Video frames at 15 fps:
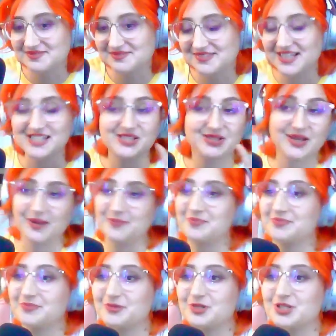It's okay.
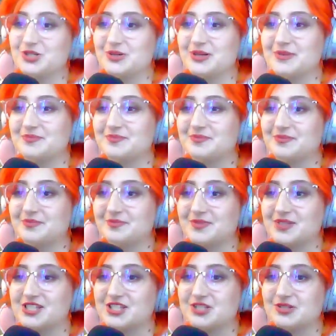We'll do it.
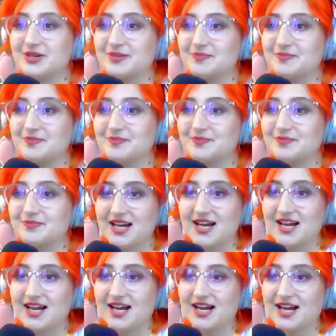Let's do it.
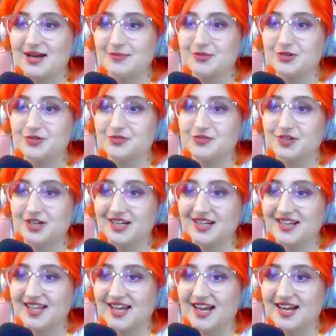I'm no fraidy
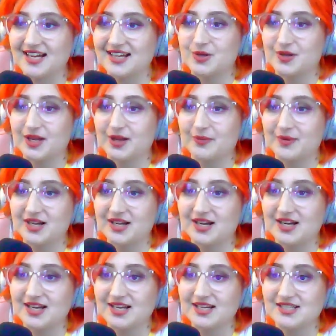cat. Okay, what
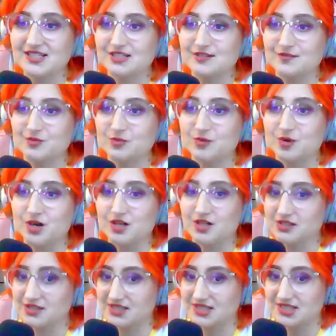kind of
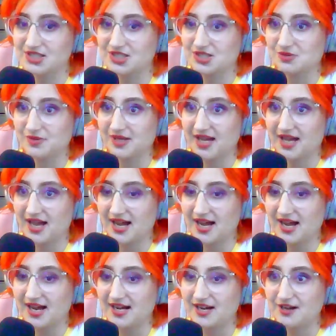walls do we
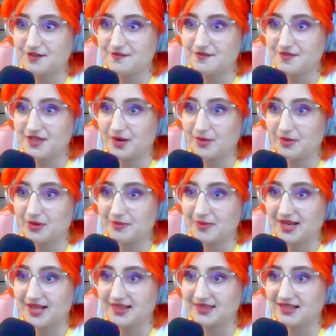have that we
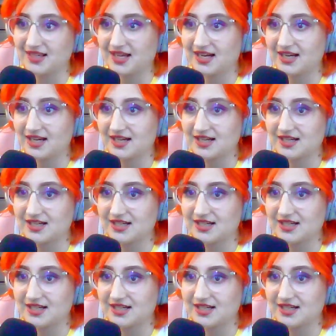might like?